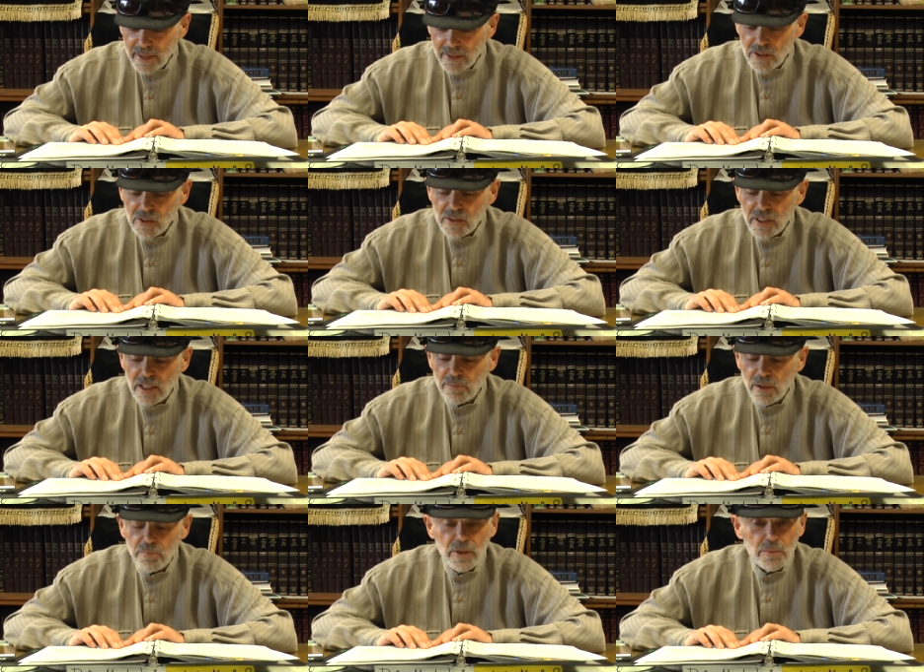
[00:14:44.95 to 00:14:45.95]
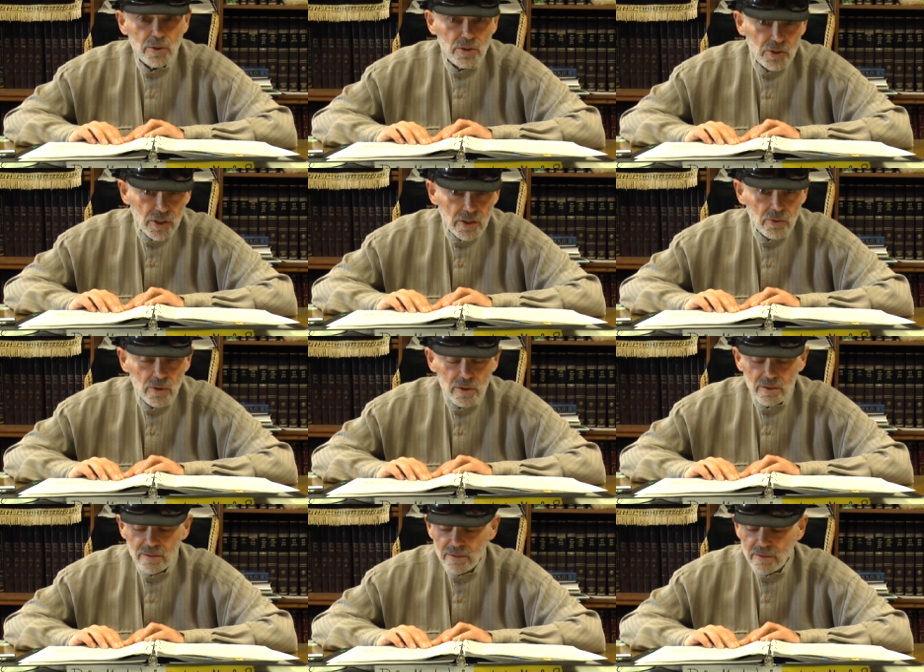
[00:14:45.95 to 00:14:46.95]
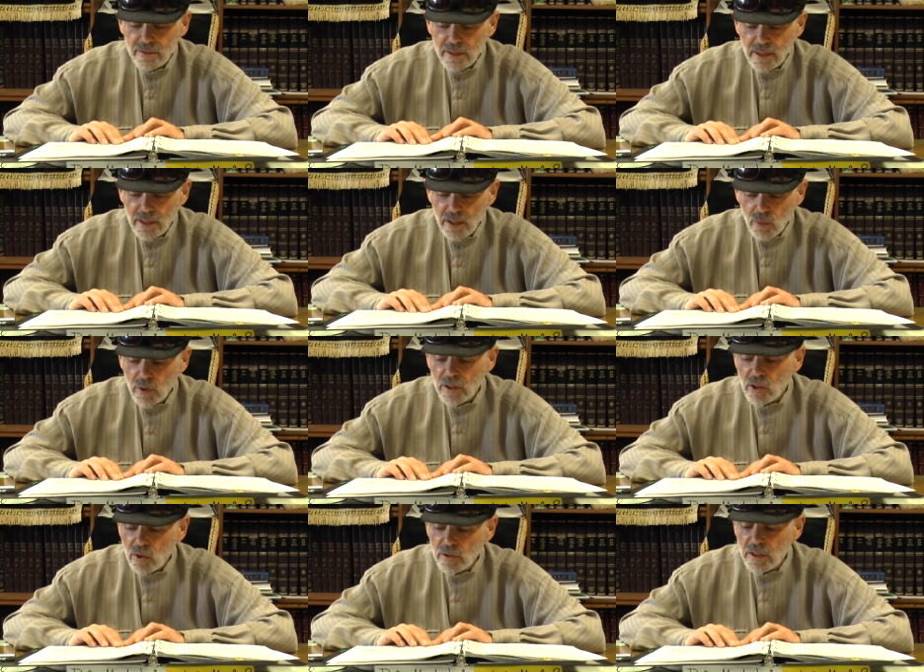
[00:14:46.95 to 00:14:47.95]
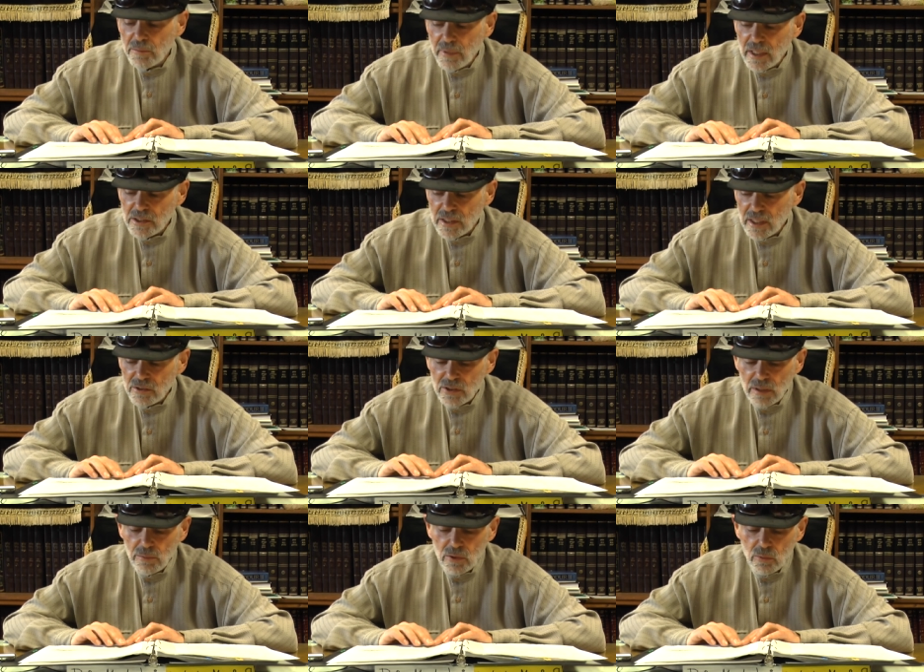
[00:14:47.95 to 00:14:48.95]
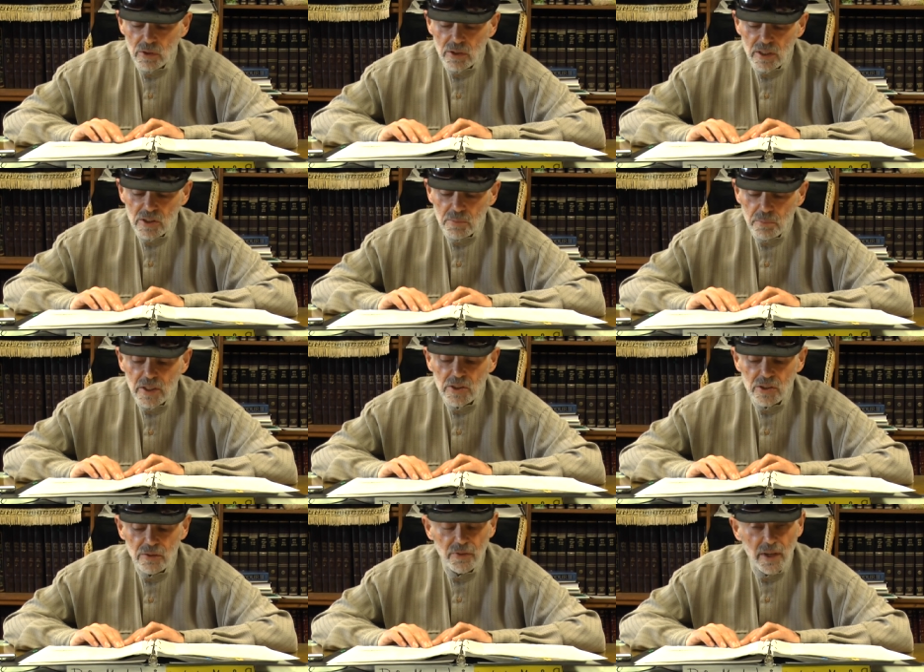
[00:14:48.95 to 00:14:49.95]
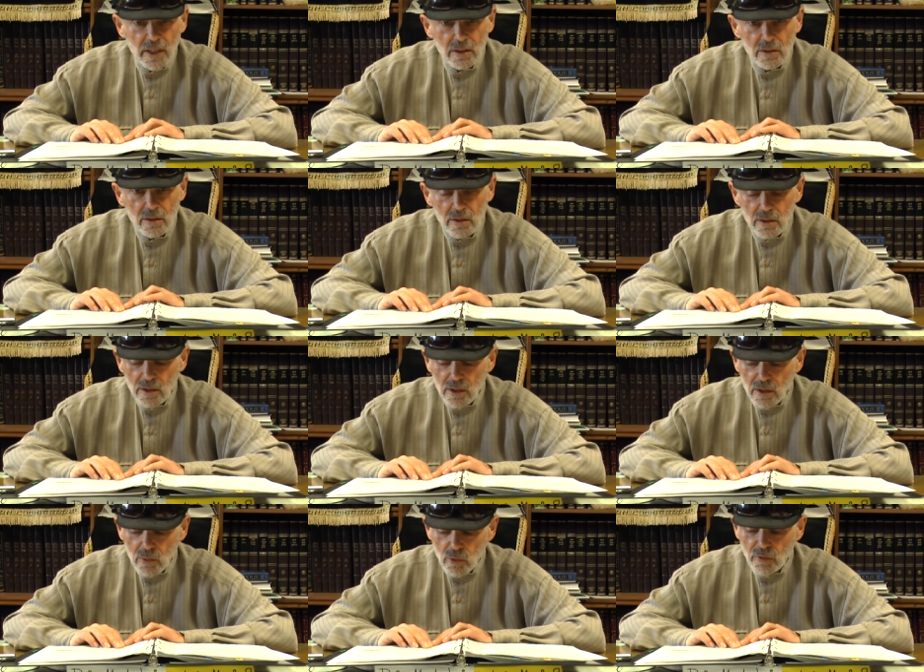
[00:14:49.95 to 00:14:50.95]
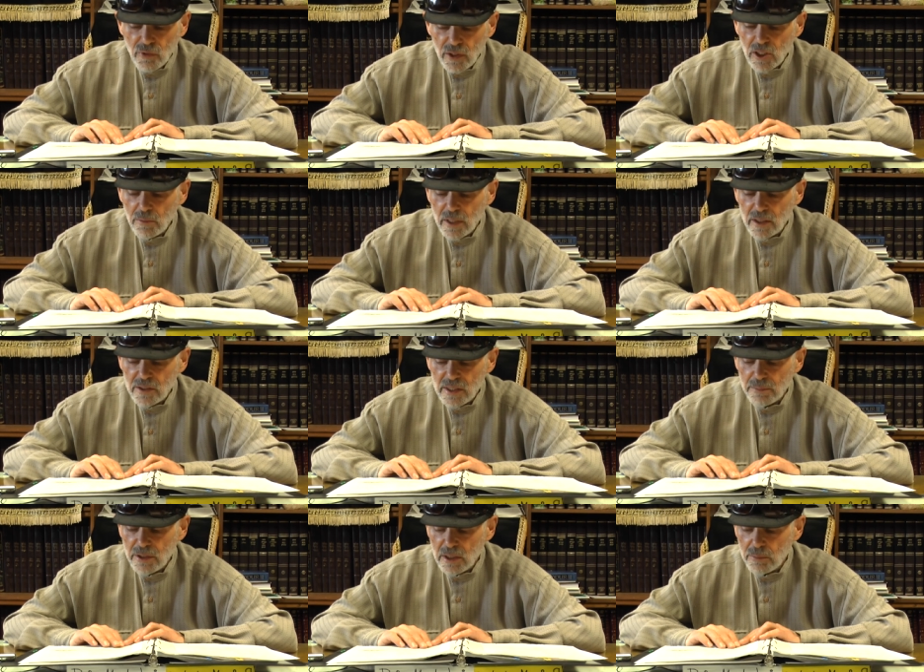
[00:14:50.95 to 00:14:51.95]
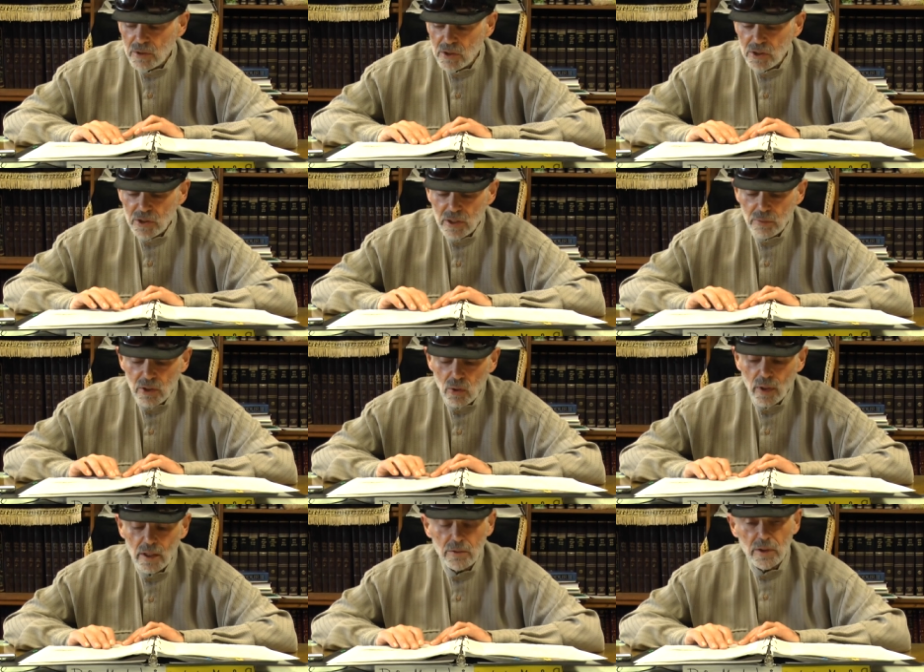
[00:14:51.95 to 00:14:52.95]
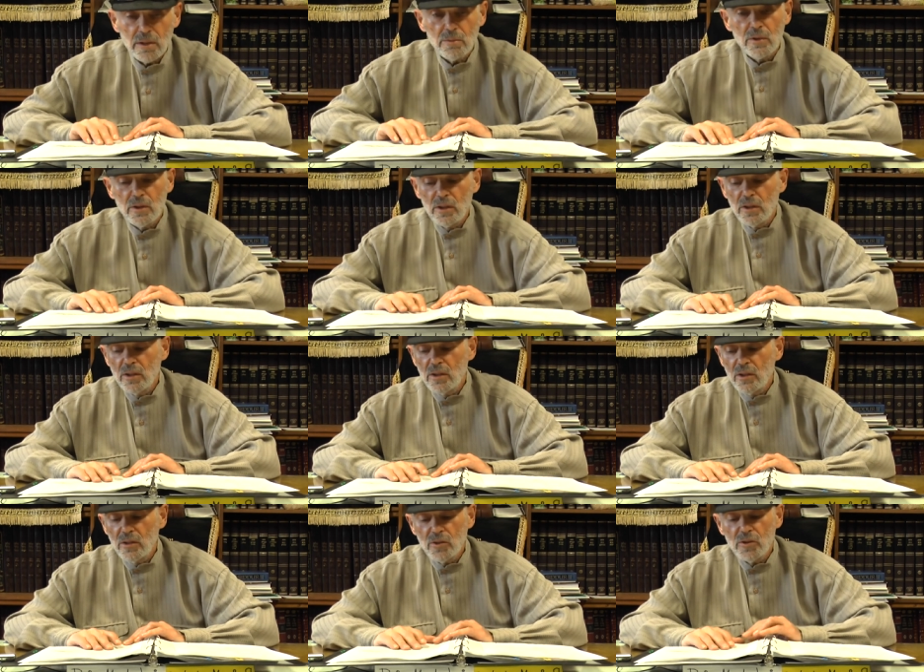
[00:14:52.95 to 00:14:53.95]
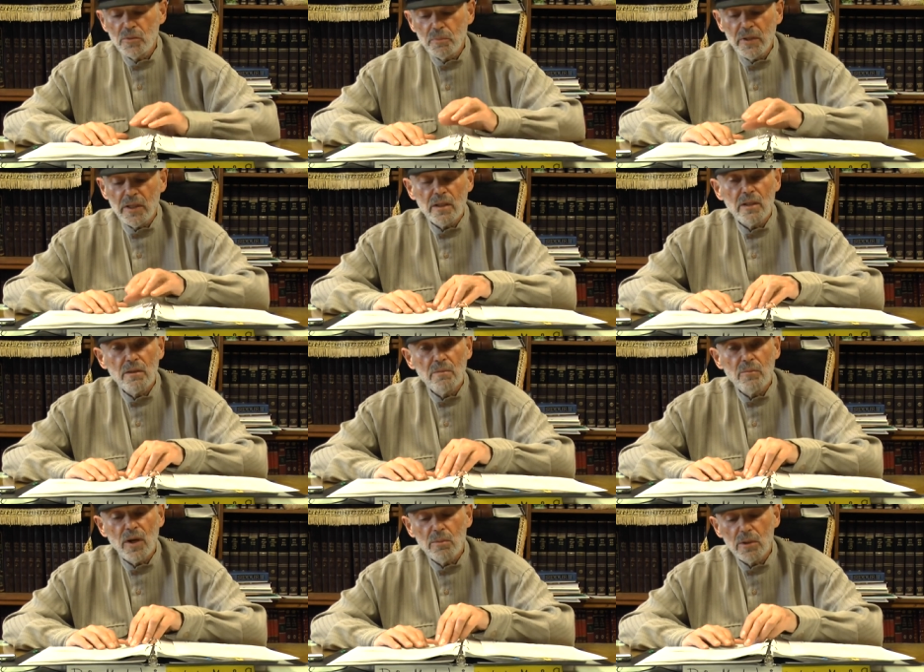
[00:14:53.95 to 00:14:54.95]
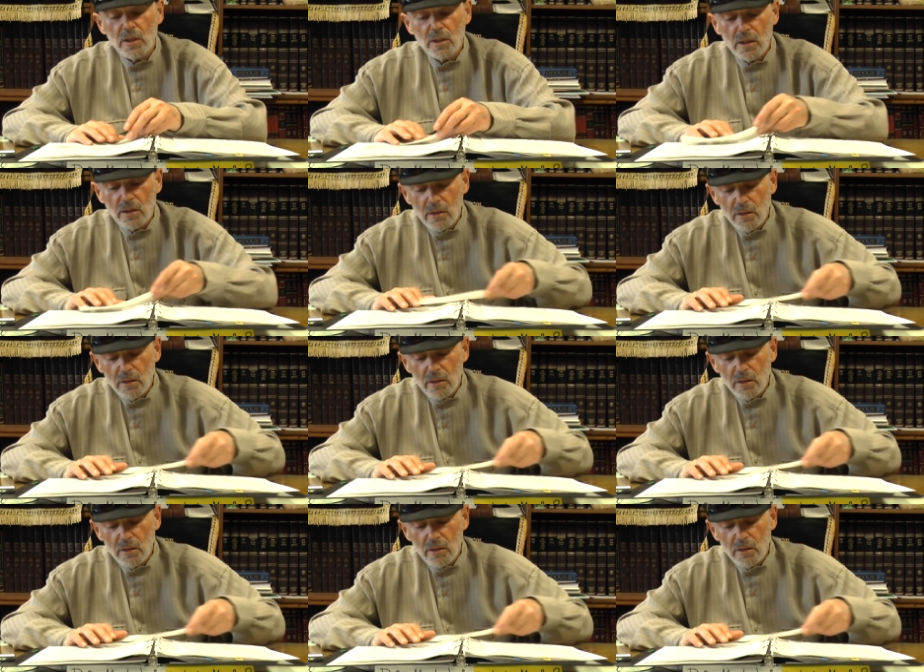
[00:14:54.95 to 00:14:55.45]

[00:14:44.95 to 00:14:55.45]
This is said about people in general. One could only imagine how someone with a speech defect would feel about accepting a position that required them to speak publicly.